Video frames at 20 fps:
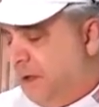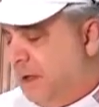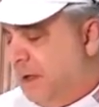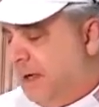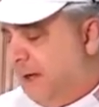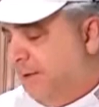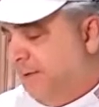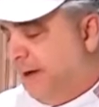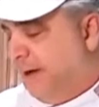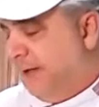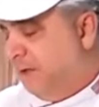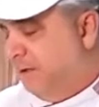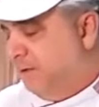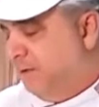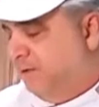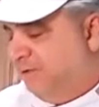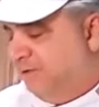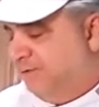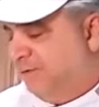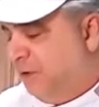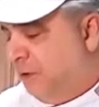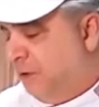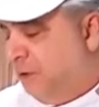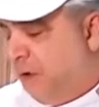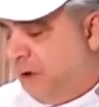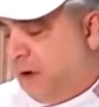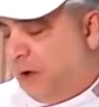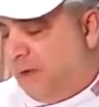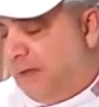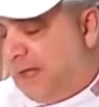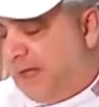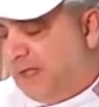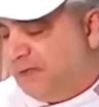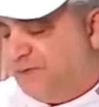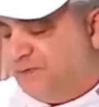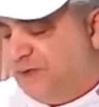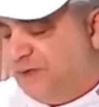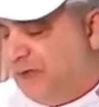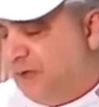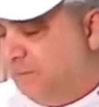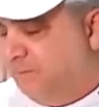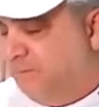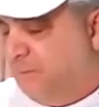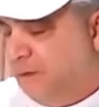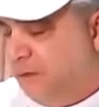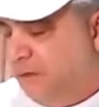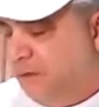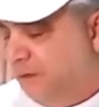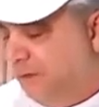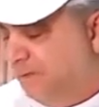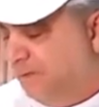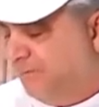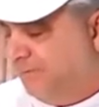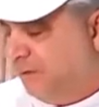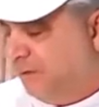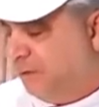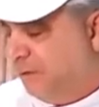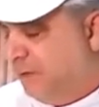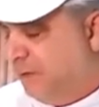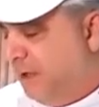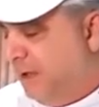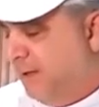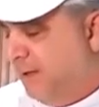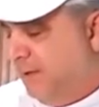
All right, so all that's in, beautiful.